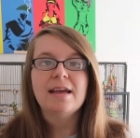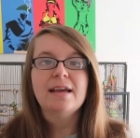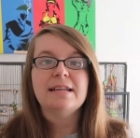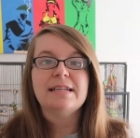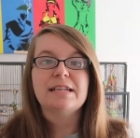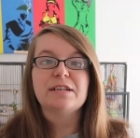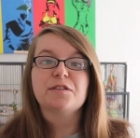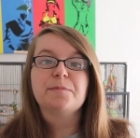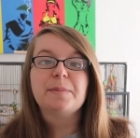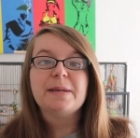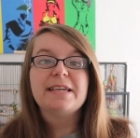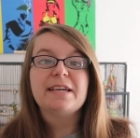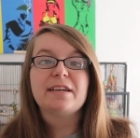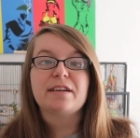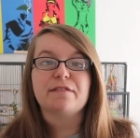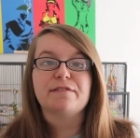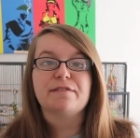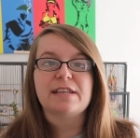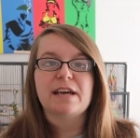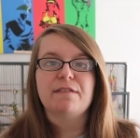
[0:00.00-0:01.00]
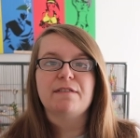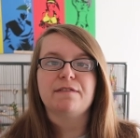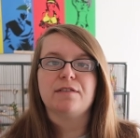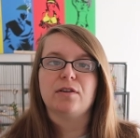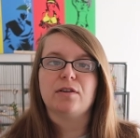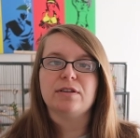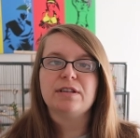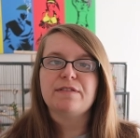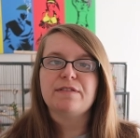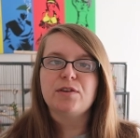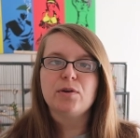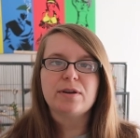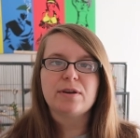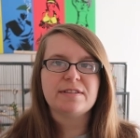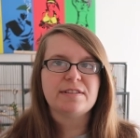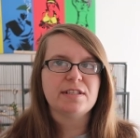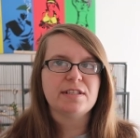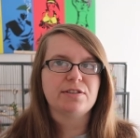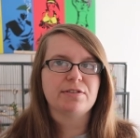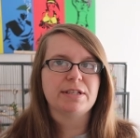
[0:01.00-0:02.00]
Now, speaking of Teflon, if you're
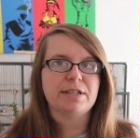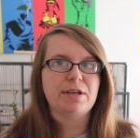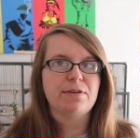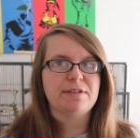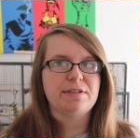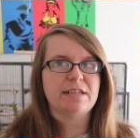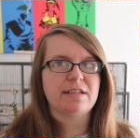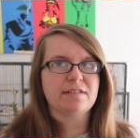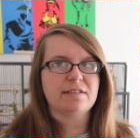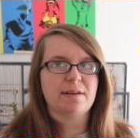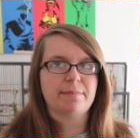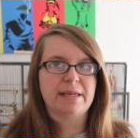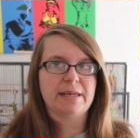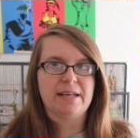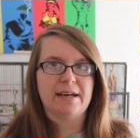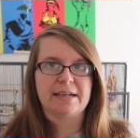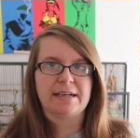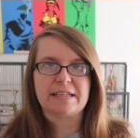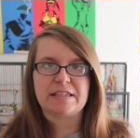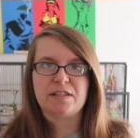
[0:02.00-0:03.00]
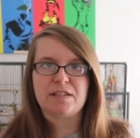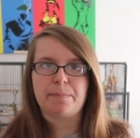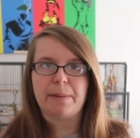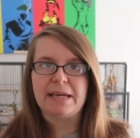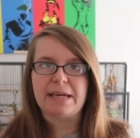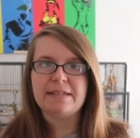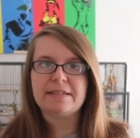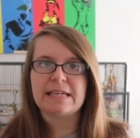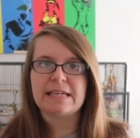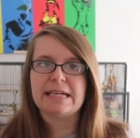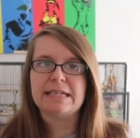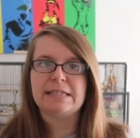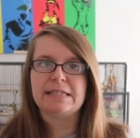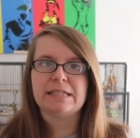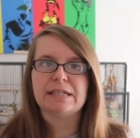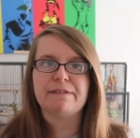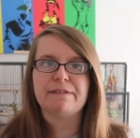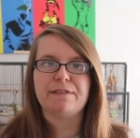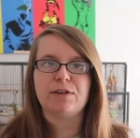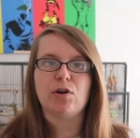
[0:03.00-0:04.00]
considering using something like a space
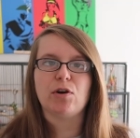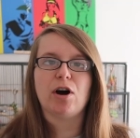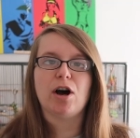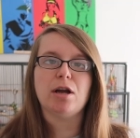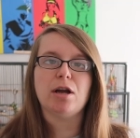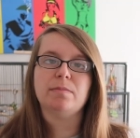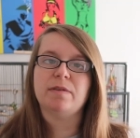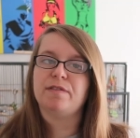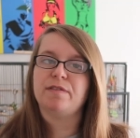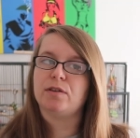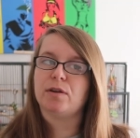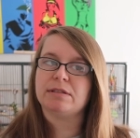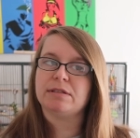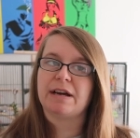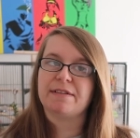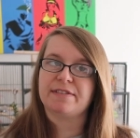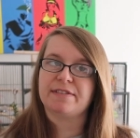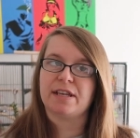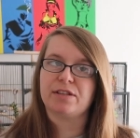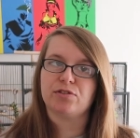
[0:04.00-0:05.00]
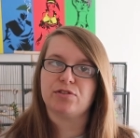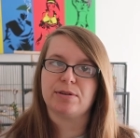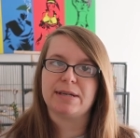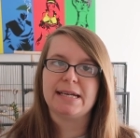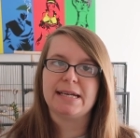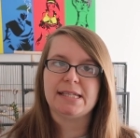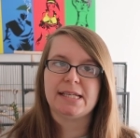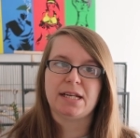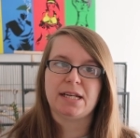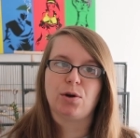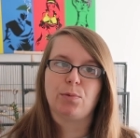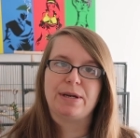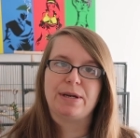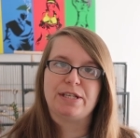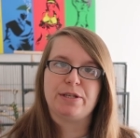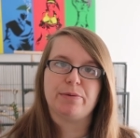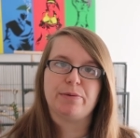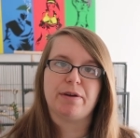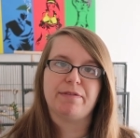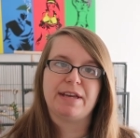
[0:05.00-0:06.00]
heater for your home, if you don't have central heating like we
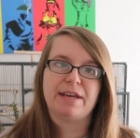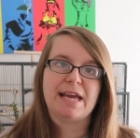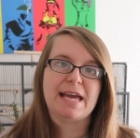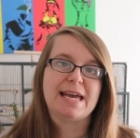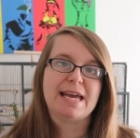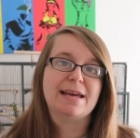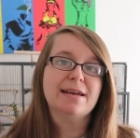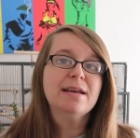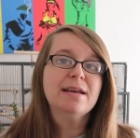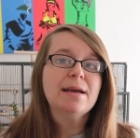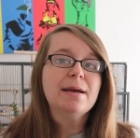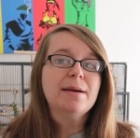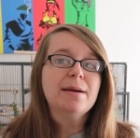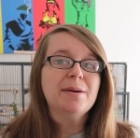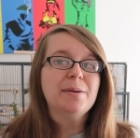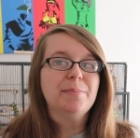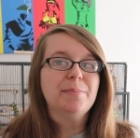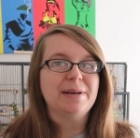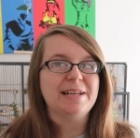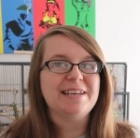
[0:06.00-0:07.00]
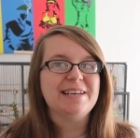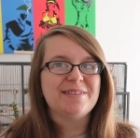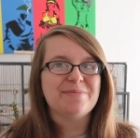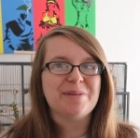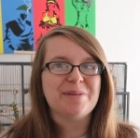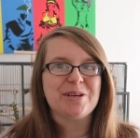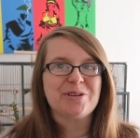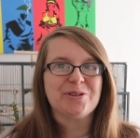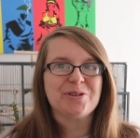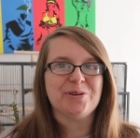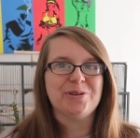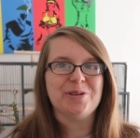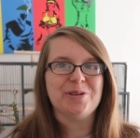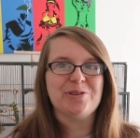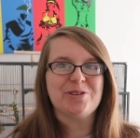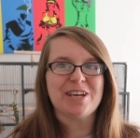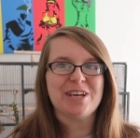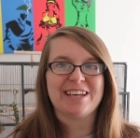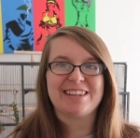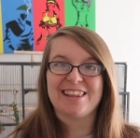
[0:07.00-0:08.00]
do over here, Please make sure you
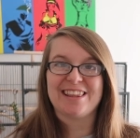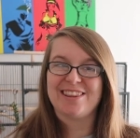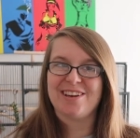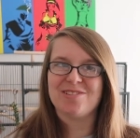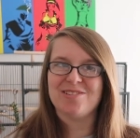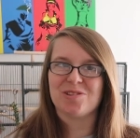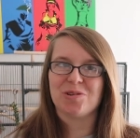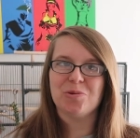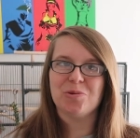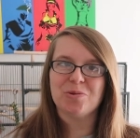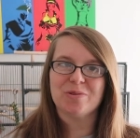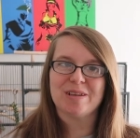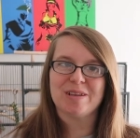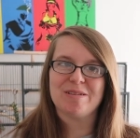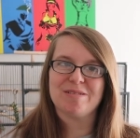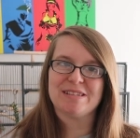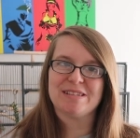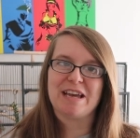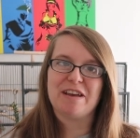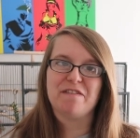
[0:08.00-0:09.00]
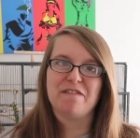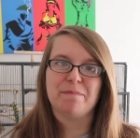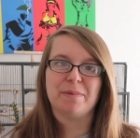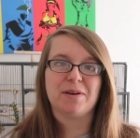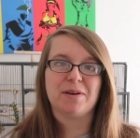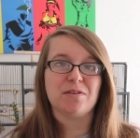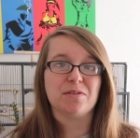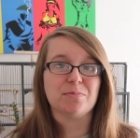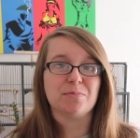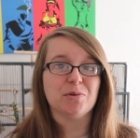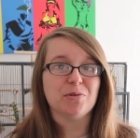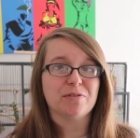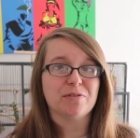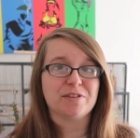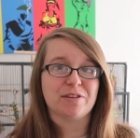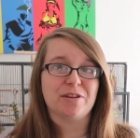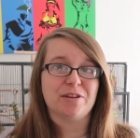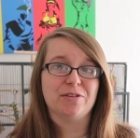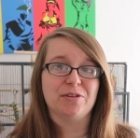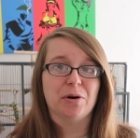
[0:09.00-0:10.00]
check that those are also safe, because more
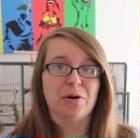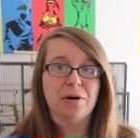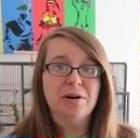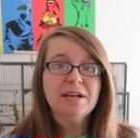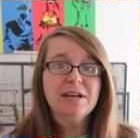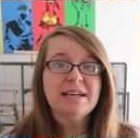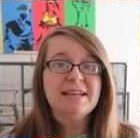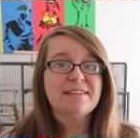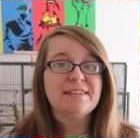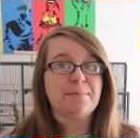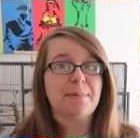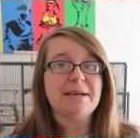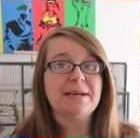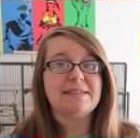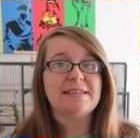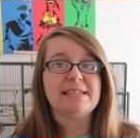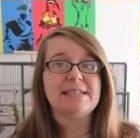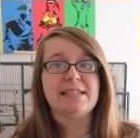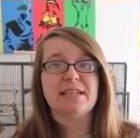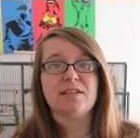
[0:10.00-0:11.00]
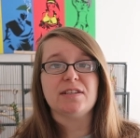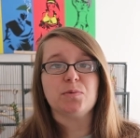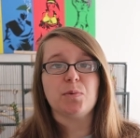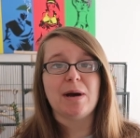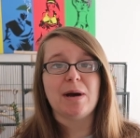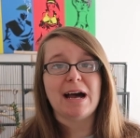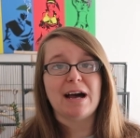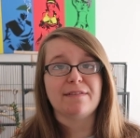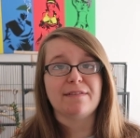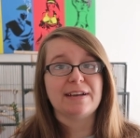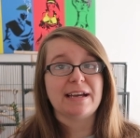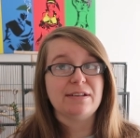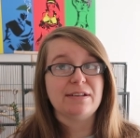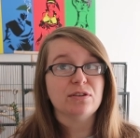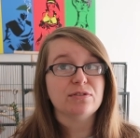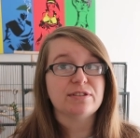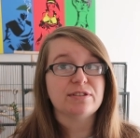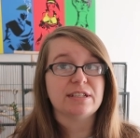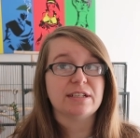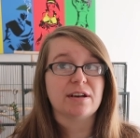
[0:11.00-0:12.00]
often than not, space heaters will have a
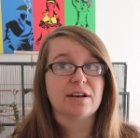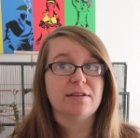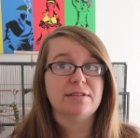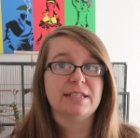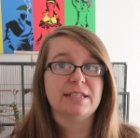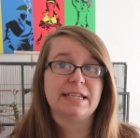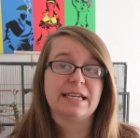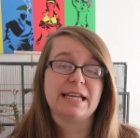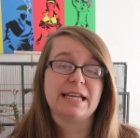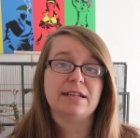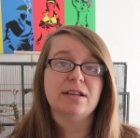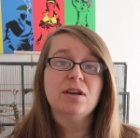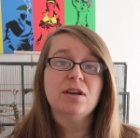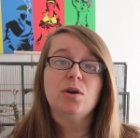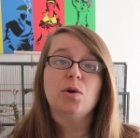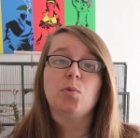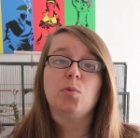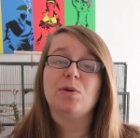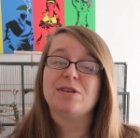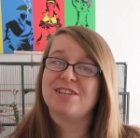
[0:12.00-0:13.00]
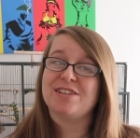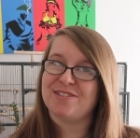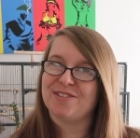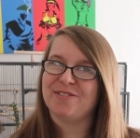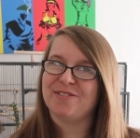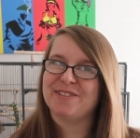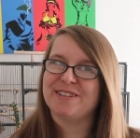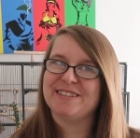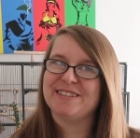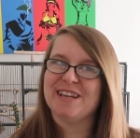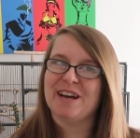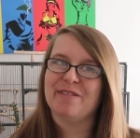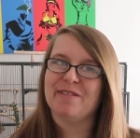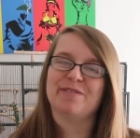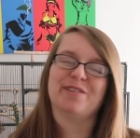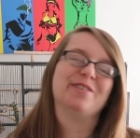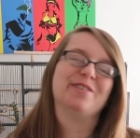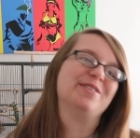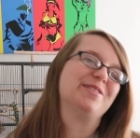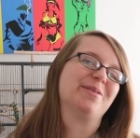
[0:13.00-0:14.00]
non-stick coating in, which is often Teflon.